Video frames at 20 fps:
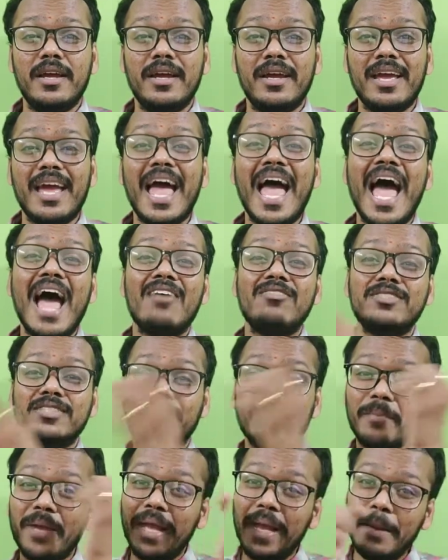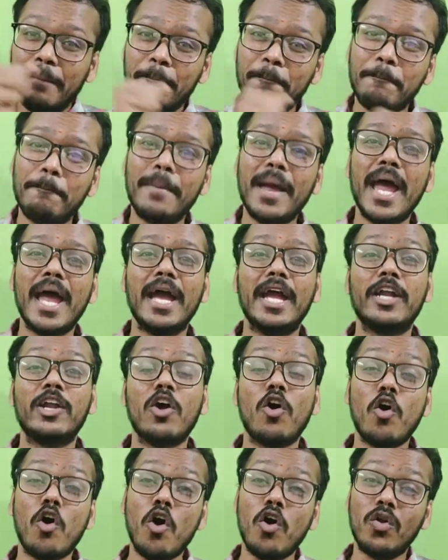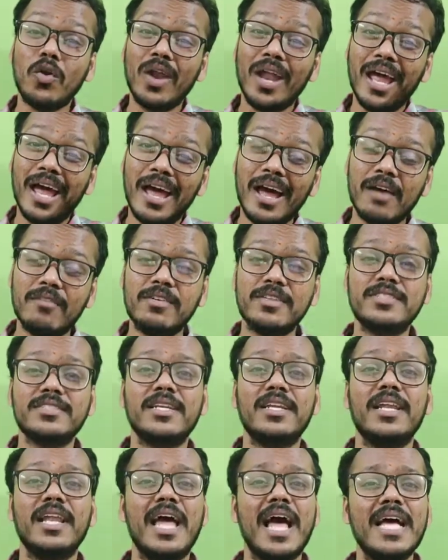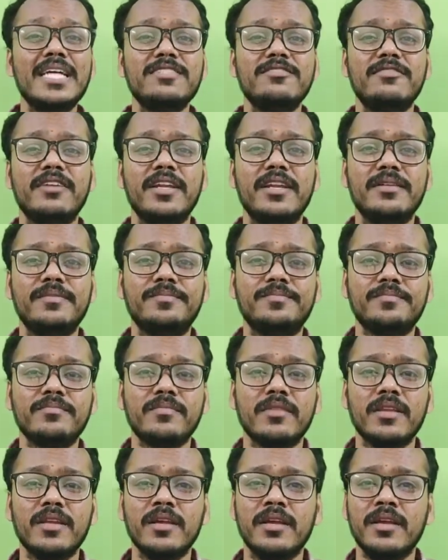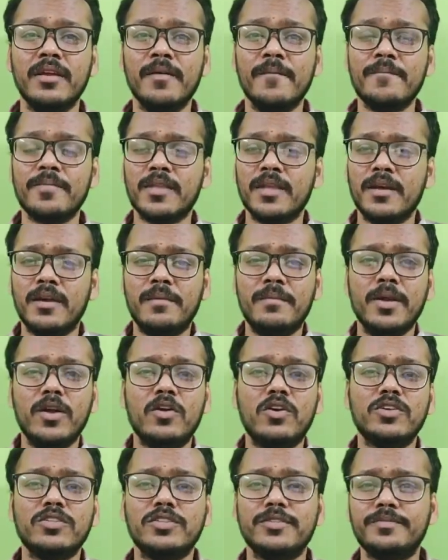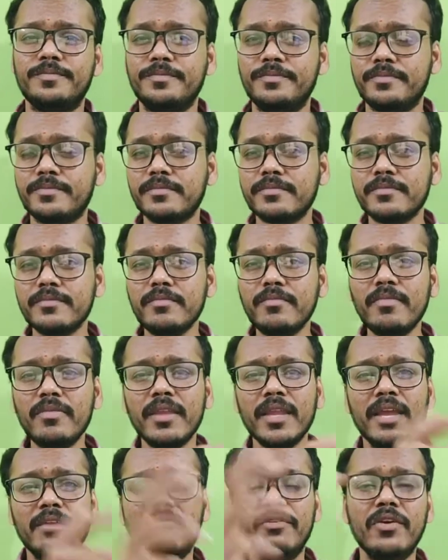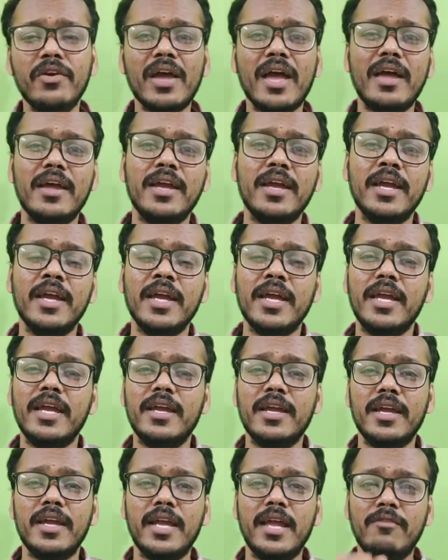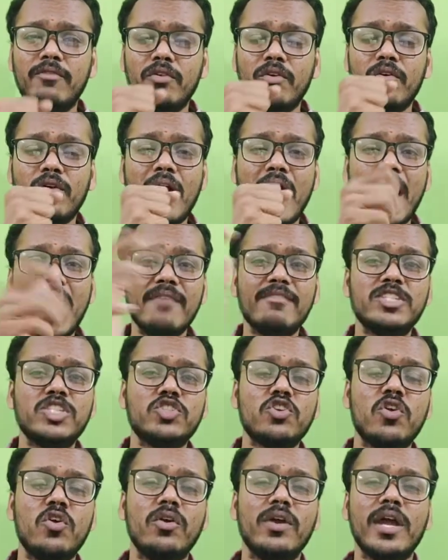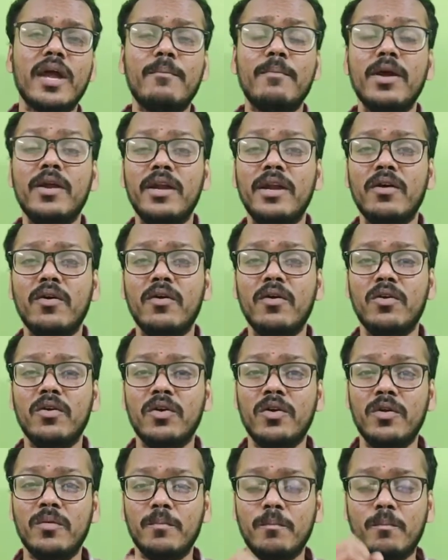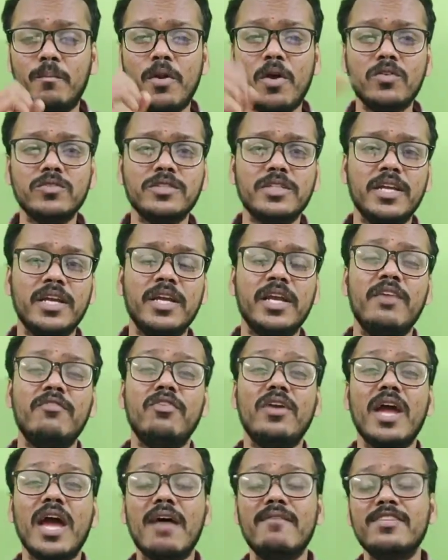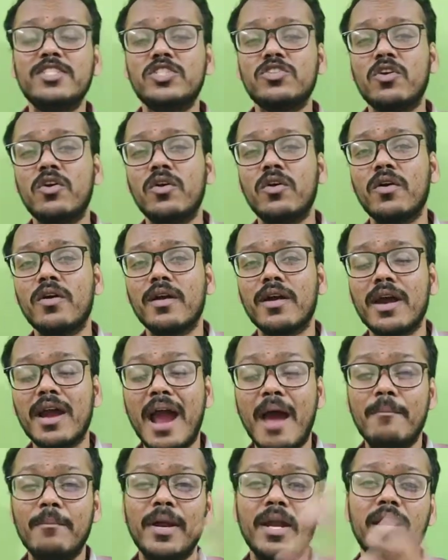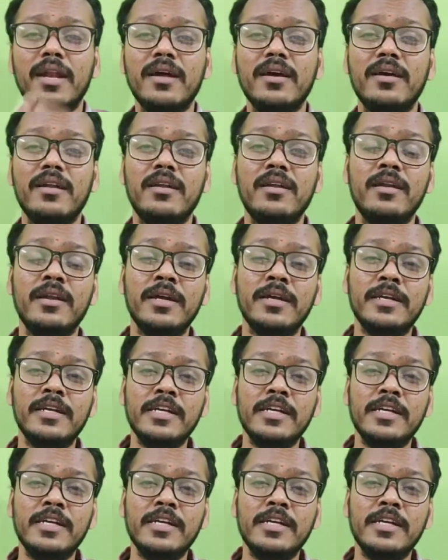have some impact on our skill as well, because if you have a strong command on browsing, if you have a strong command on